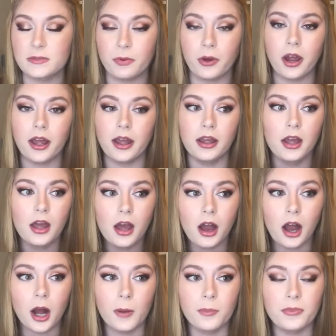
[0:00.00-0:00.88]
spray.
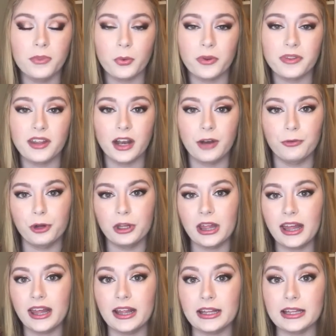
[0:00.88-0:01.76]
The one that I
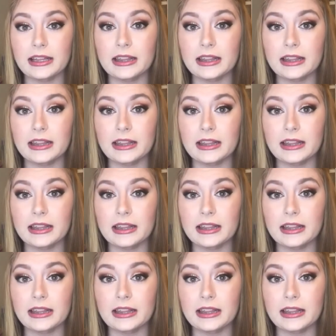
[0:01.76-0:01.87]
really